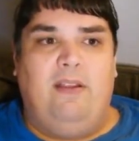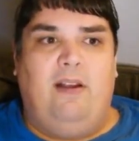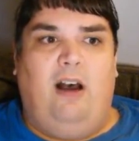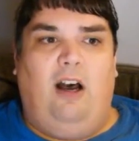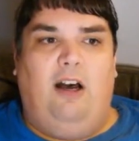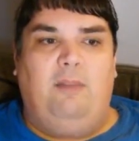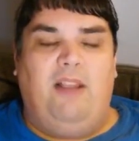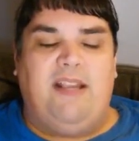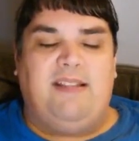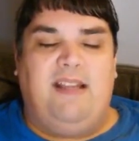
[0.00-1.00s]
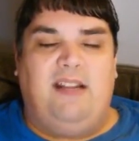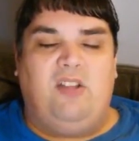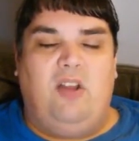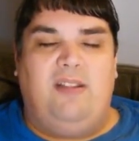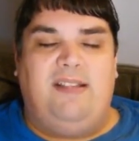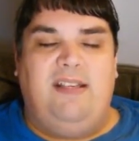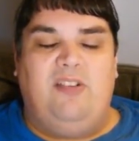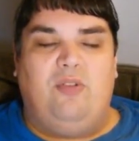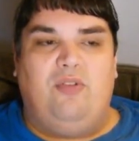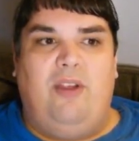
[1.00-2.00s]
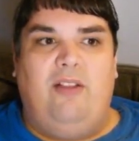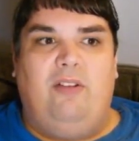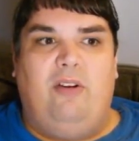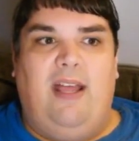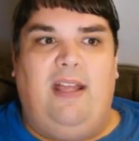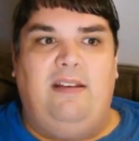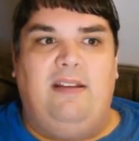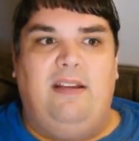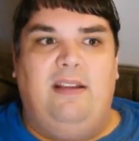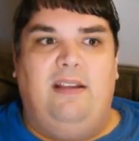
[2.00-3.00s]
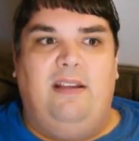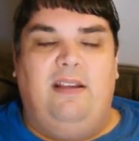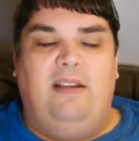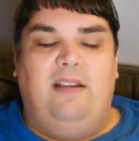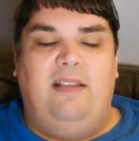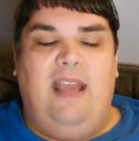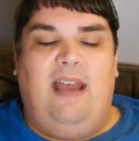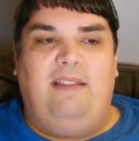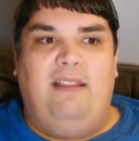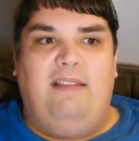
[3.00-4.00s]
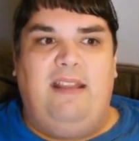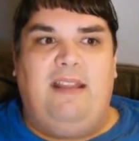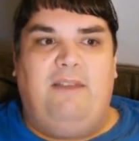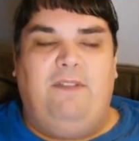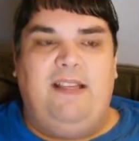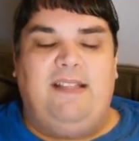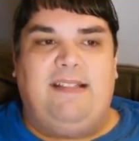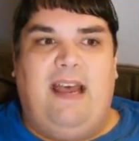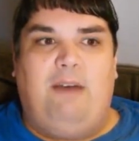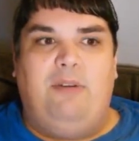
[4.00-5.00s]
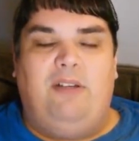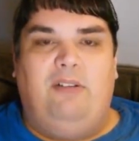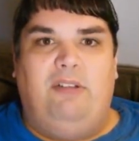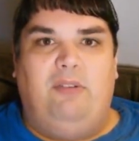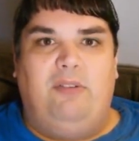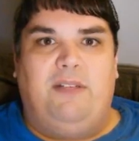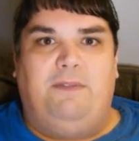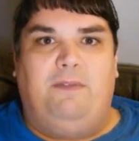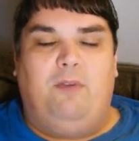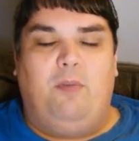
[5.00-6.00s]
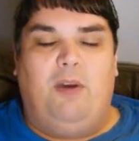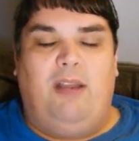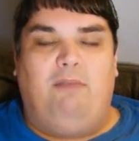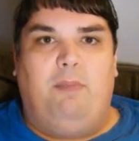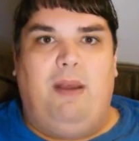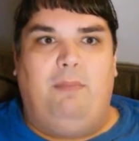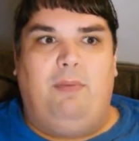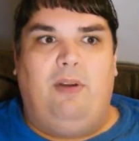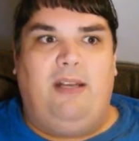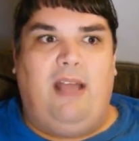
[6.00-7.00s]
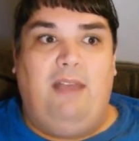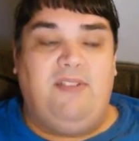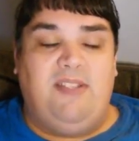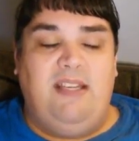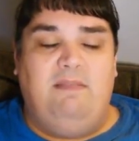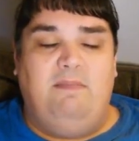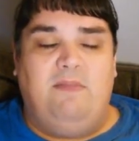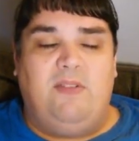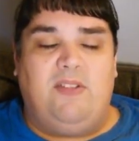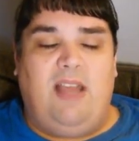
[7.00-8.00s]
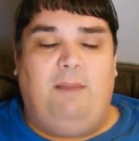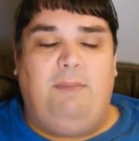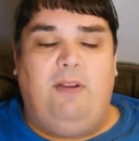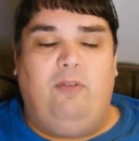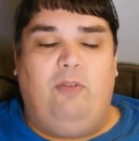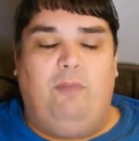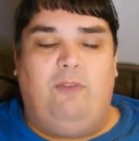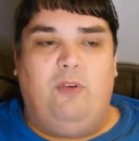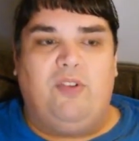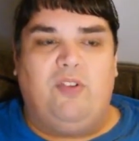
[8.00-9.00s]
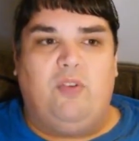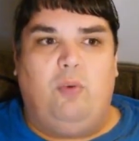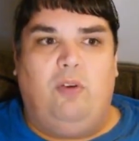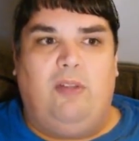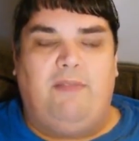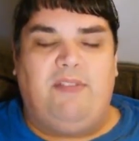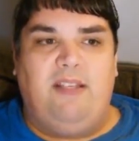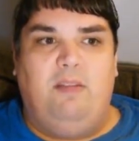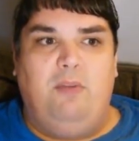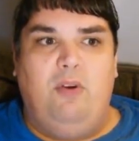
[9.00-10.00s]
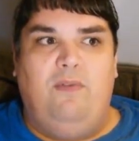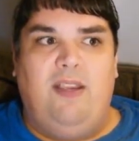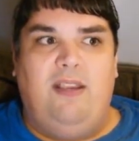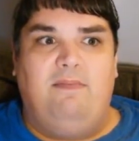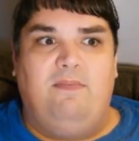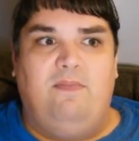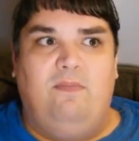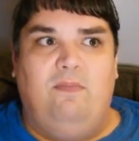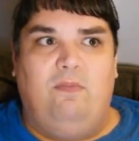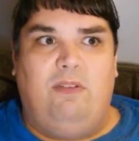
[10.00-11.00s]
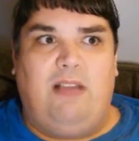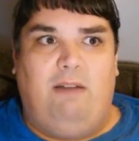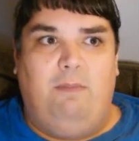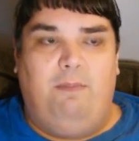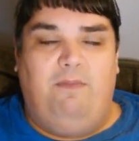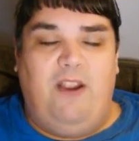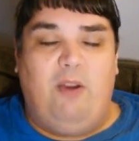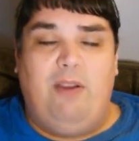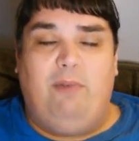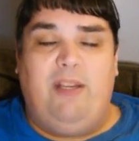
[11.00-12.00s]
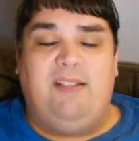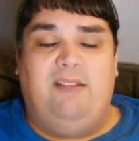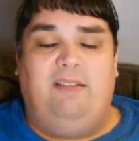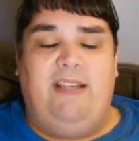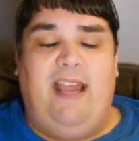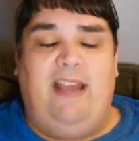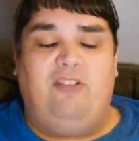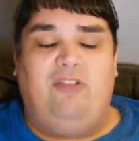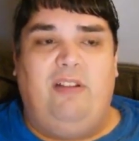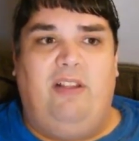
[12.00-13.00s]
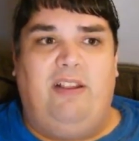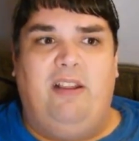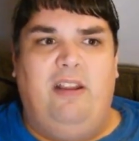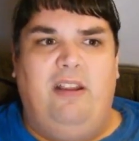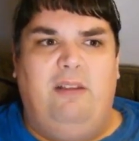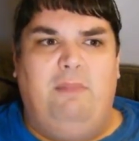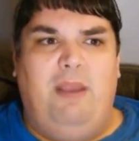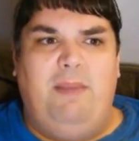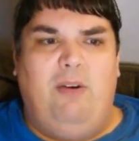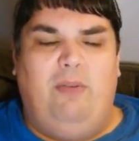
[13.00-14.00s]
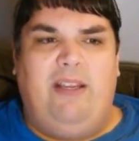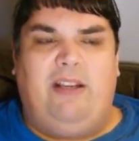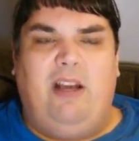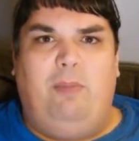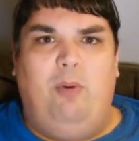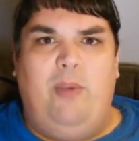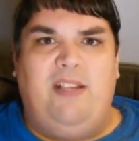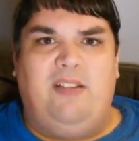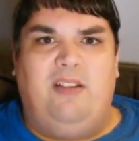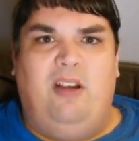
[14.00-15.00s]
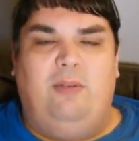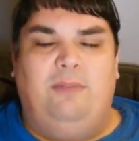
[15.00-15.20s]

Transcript: Um, like I said, I saw the teaser trailer, and yeah, they, they definitely sounded a little different from what I remember. And I've seen Scott Pilgrim versus the World, I've seen the movie very recently, actually, like maybe only a couple weeks ago.